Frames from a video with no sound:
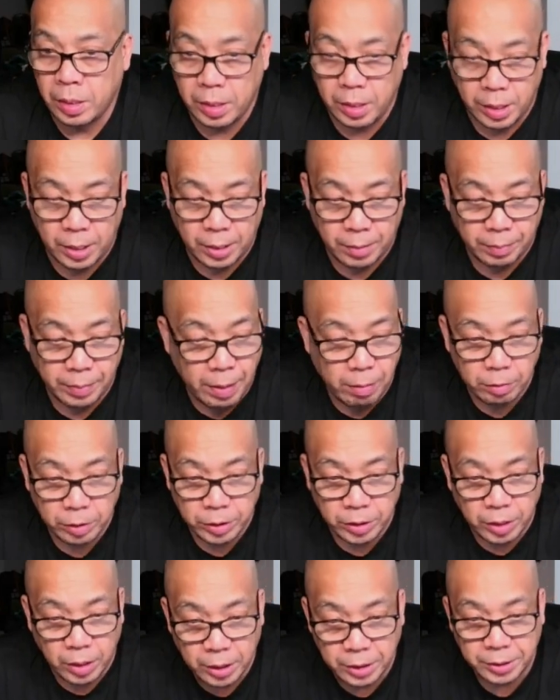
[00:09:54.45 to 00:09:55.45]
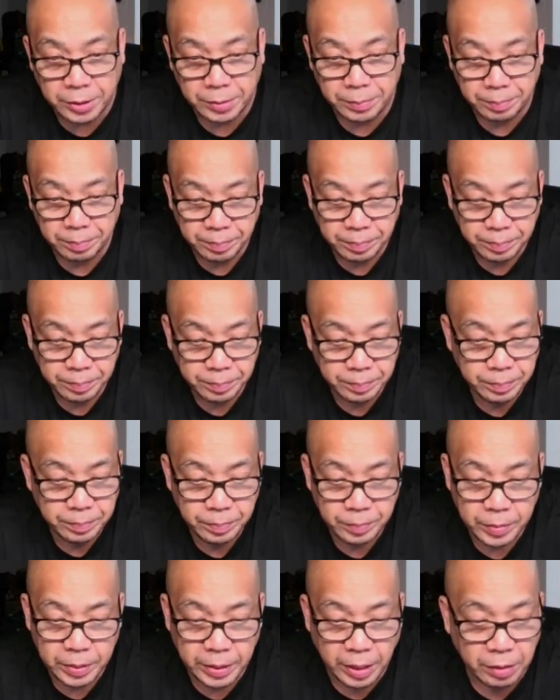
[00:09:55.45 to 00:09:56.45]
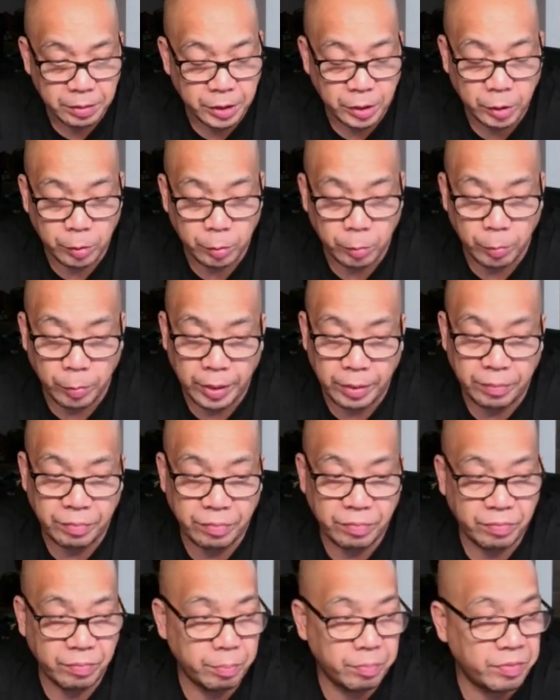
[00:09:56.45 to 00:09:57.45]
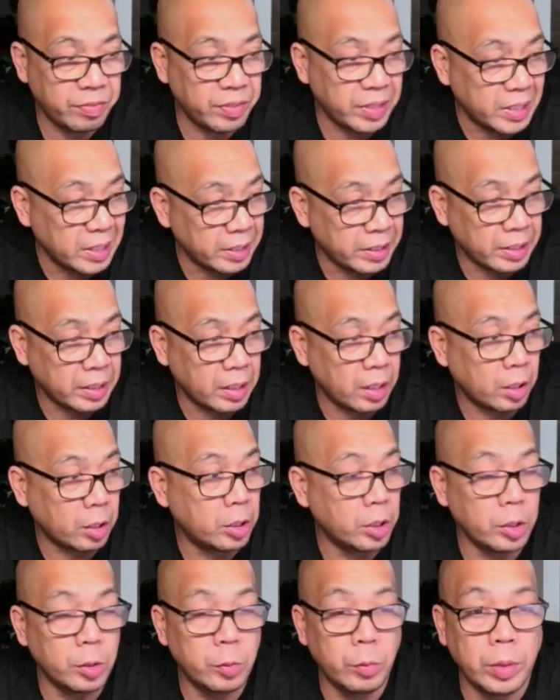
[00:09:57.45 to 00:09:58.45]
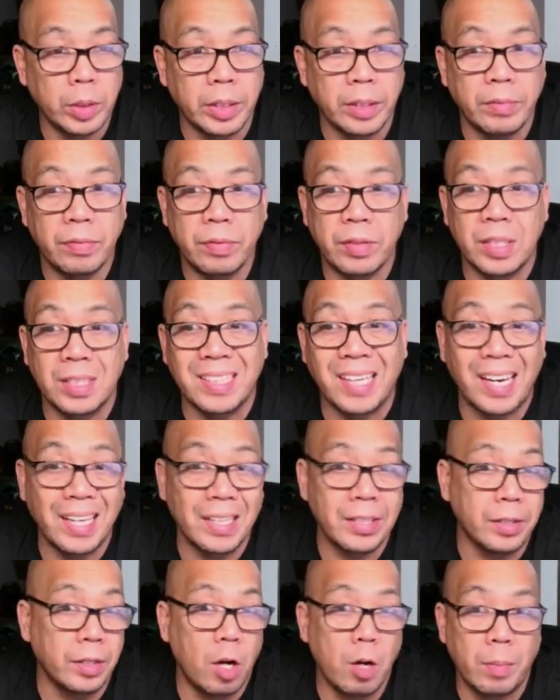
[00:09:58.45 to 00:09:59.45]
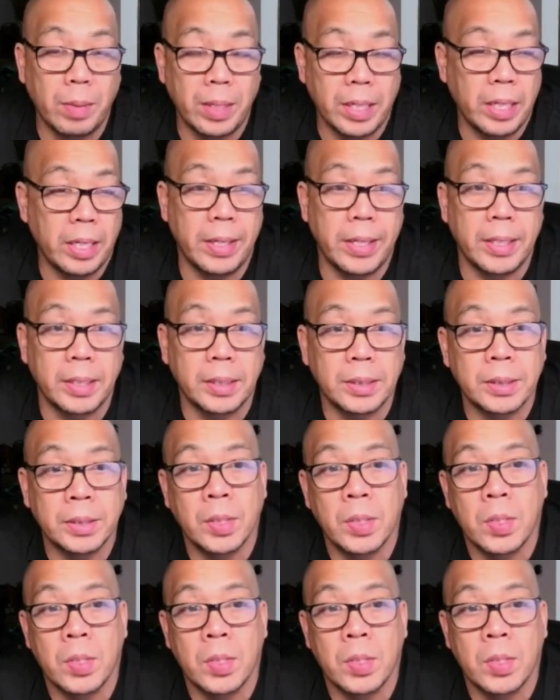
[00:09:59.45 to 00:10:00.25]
That was awesome. That was a great feeling, a good relief, because I did all my AIs.